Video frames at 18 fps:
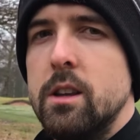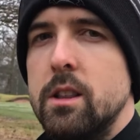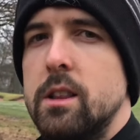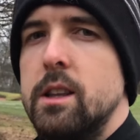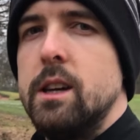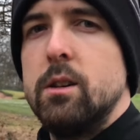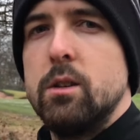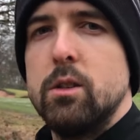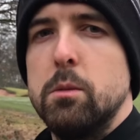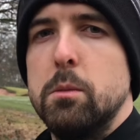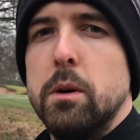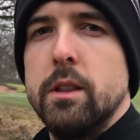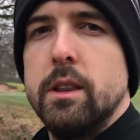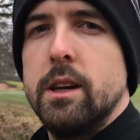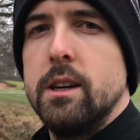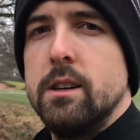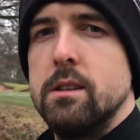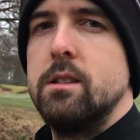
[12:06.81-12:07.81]
the outcome on
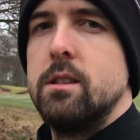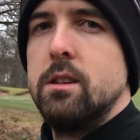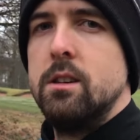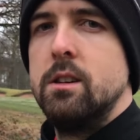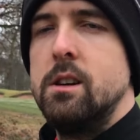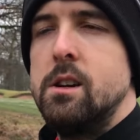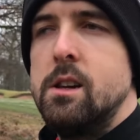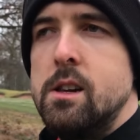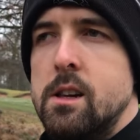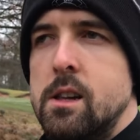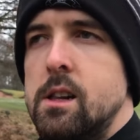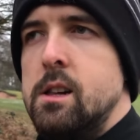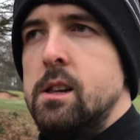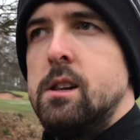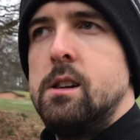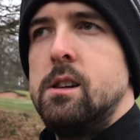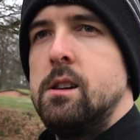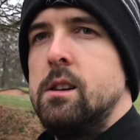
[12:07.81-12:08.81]
that is.
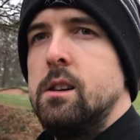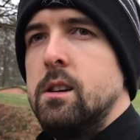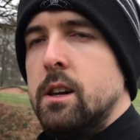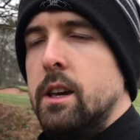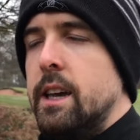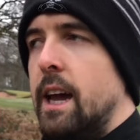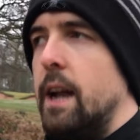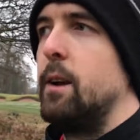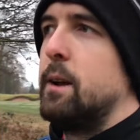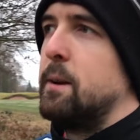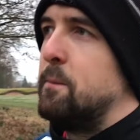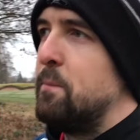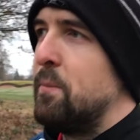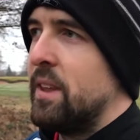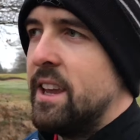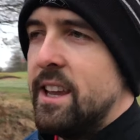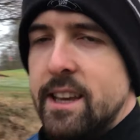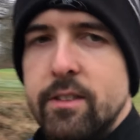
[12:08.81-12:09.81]
Anyway,
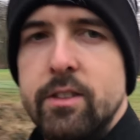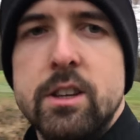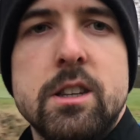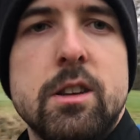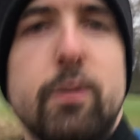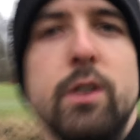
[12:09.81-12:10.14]
if this is the